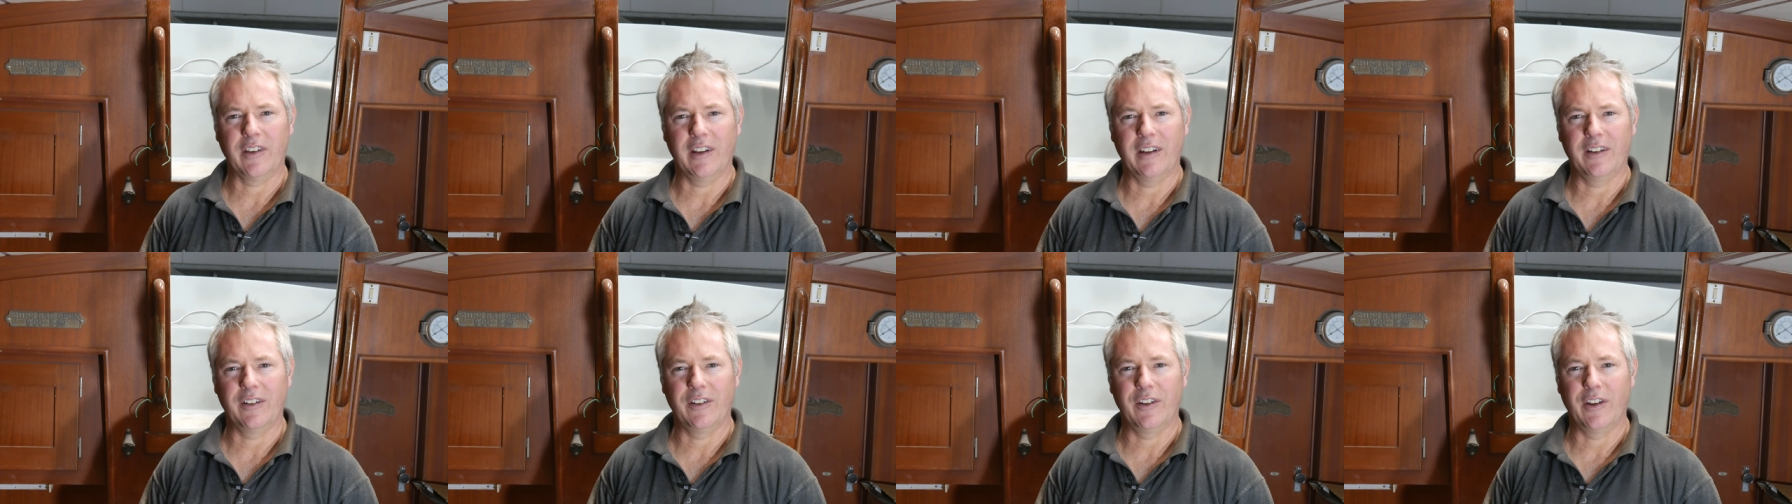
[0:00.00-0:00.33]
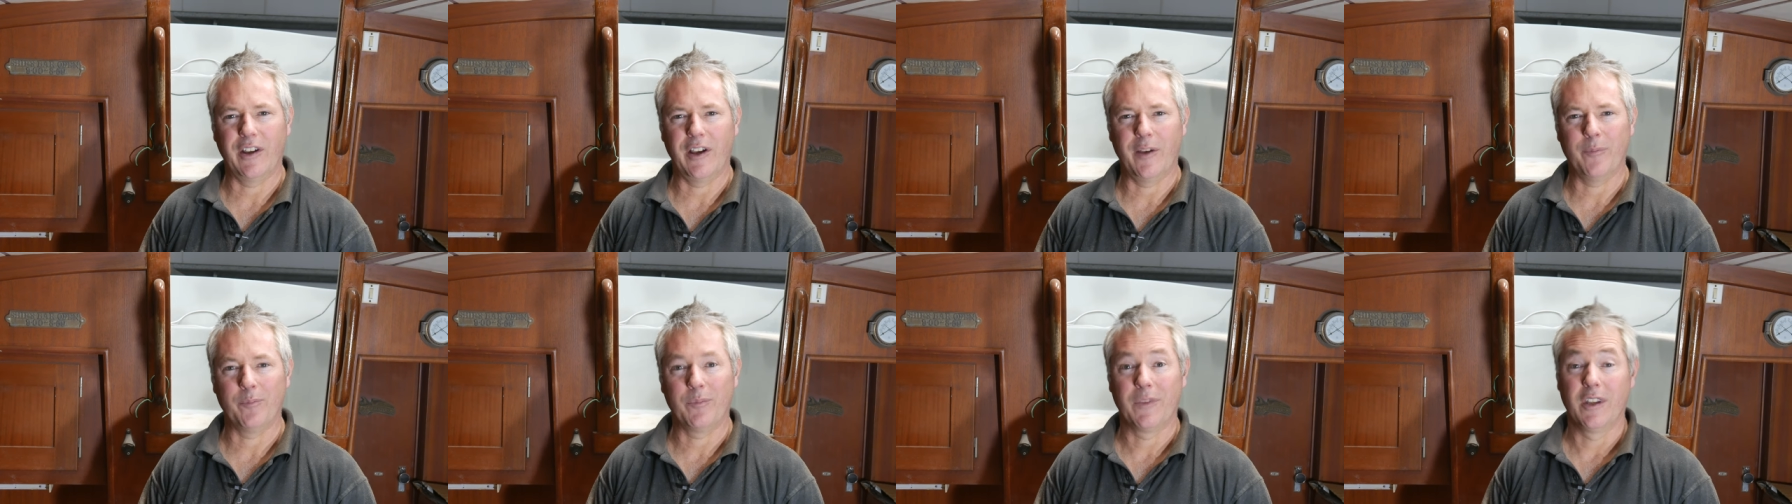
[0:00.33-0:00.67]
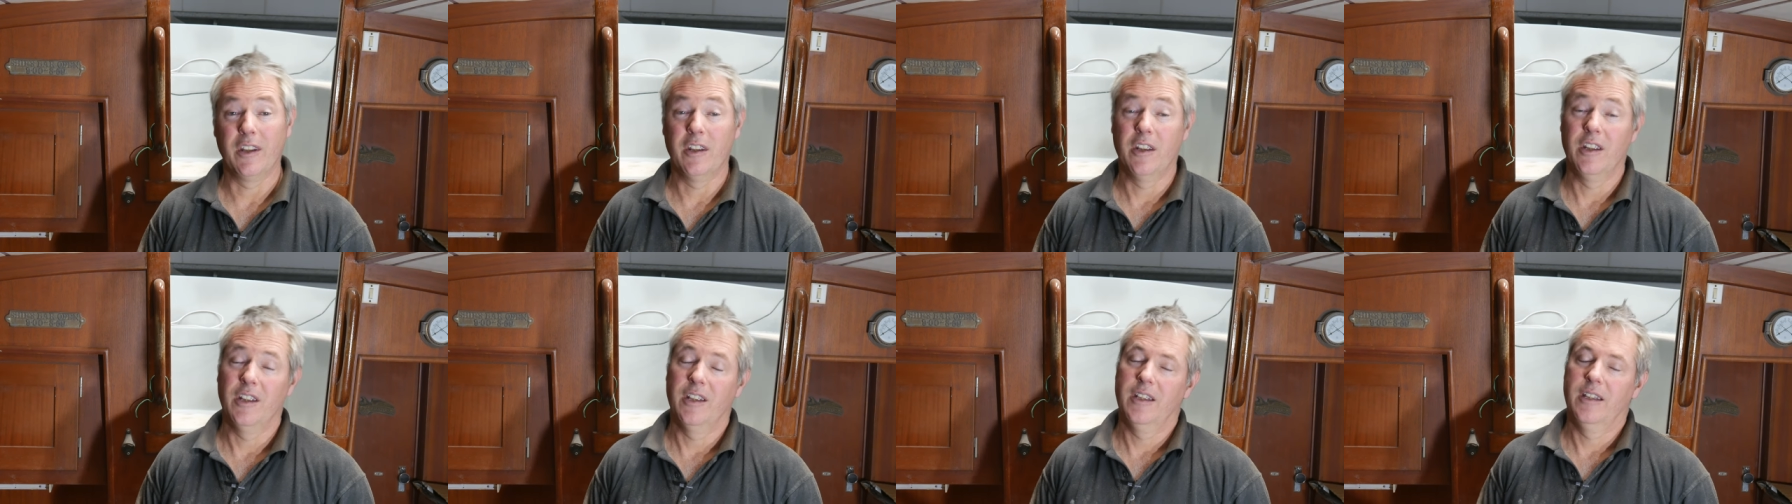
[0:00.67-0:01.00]
And um,
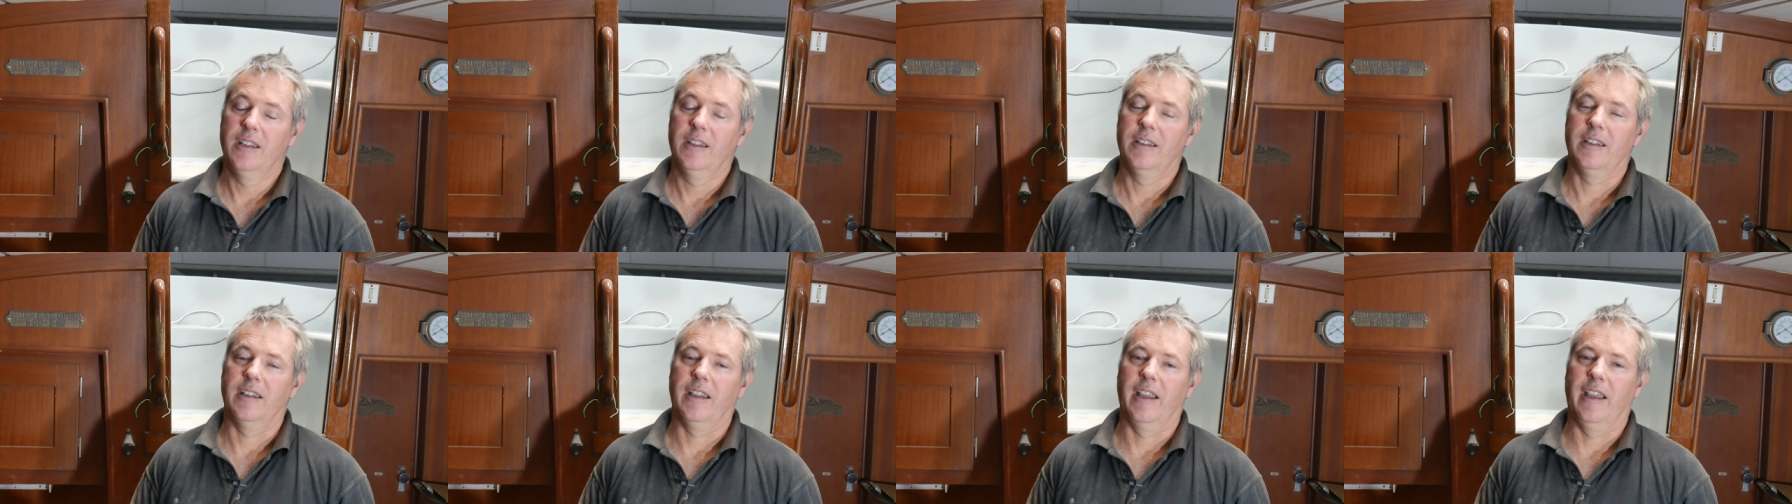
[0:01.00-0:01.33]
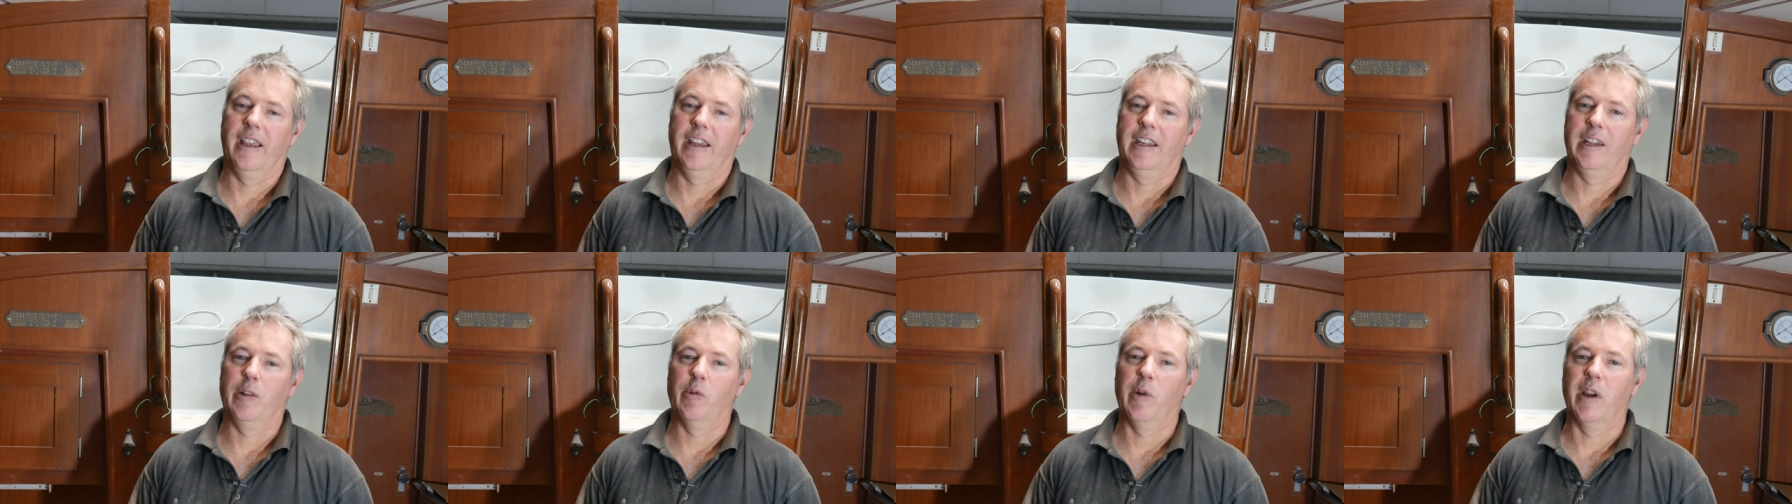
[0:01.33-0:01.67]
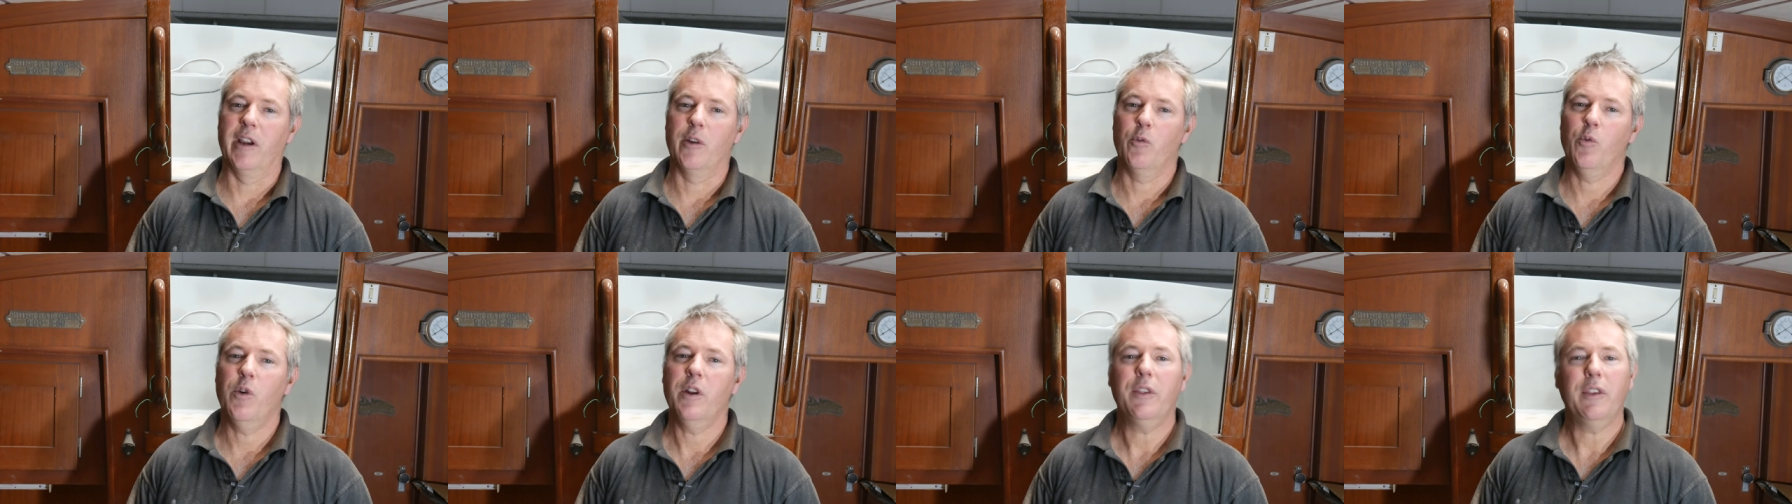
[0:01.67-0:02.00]
yeah,
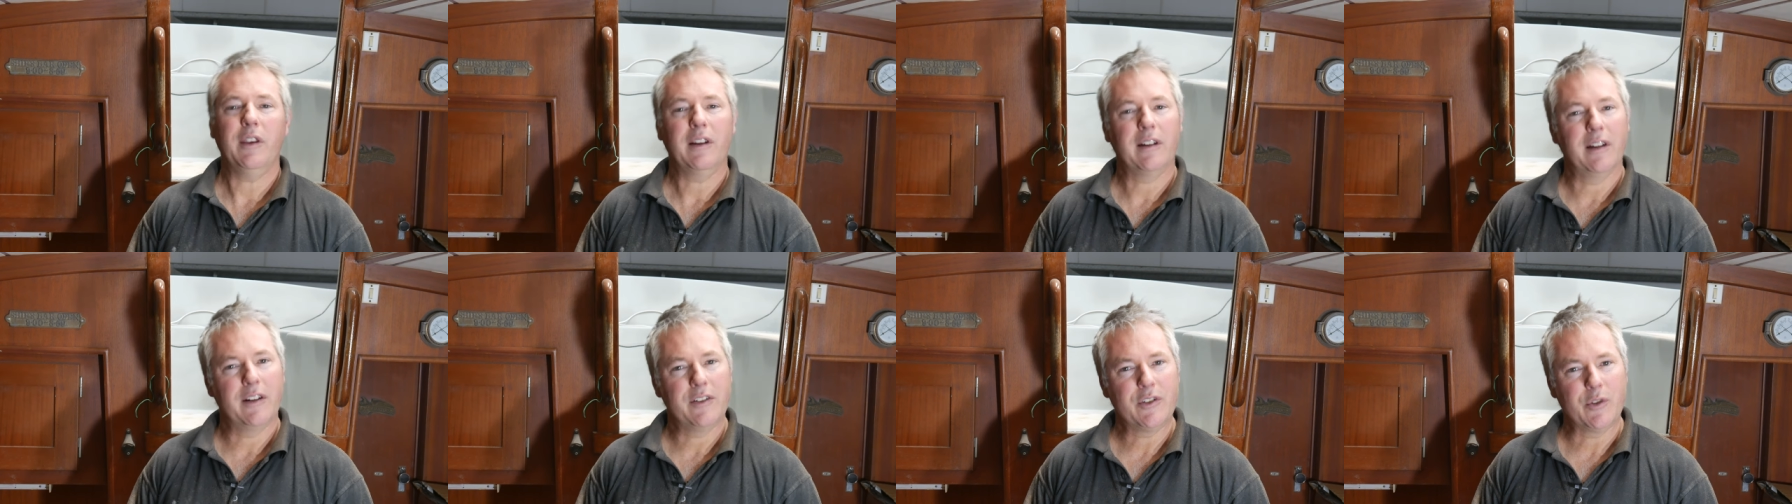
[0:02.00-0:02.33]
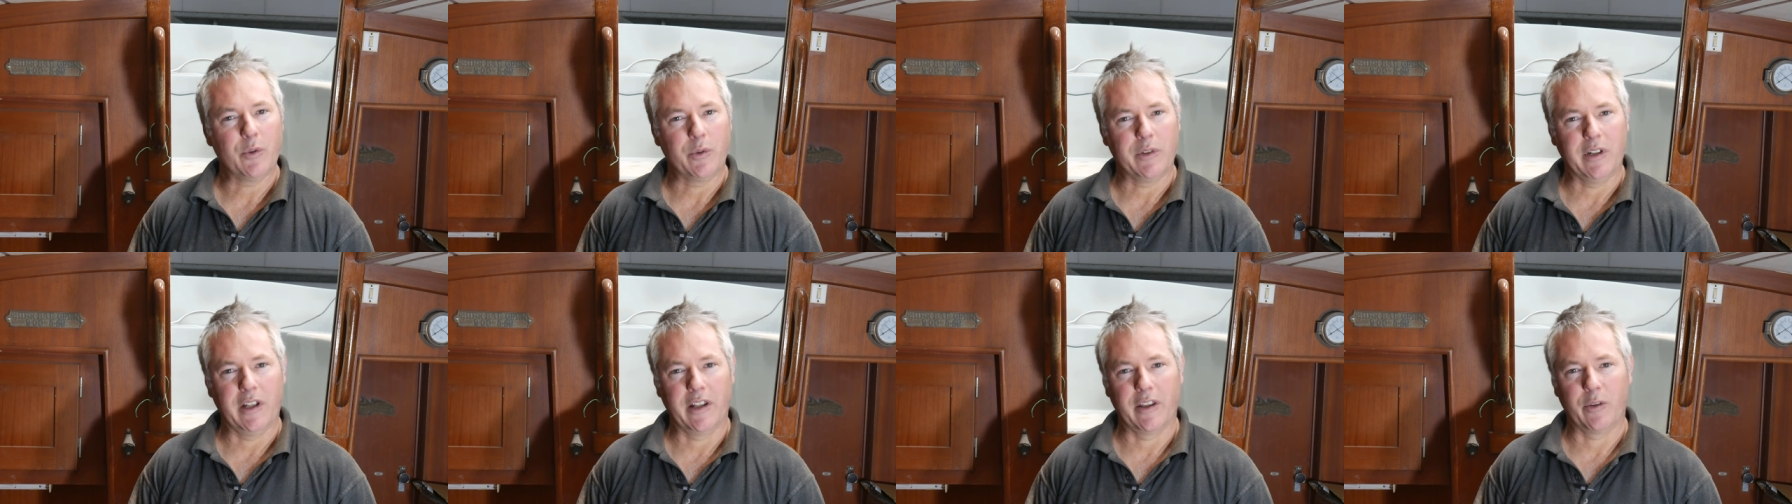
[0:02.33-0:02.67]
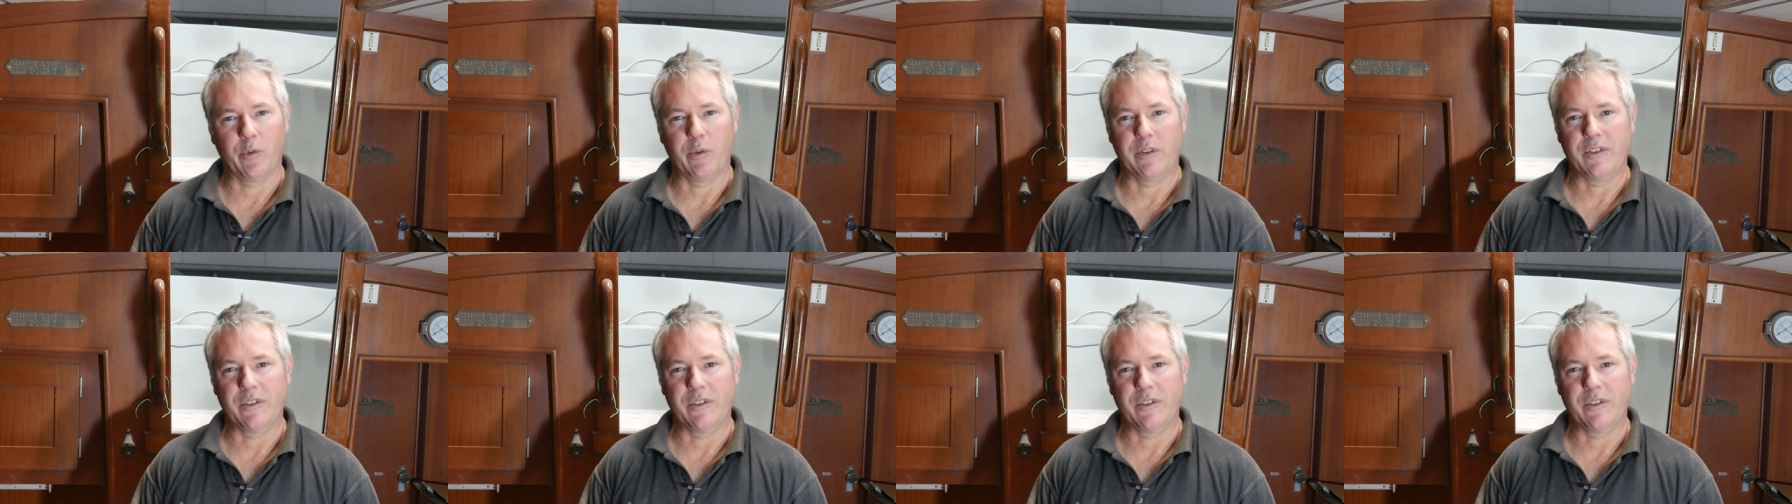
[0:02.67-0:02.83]
anyway, one thing led to another,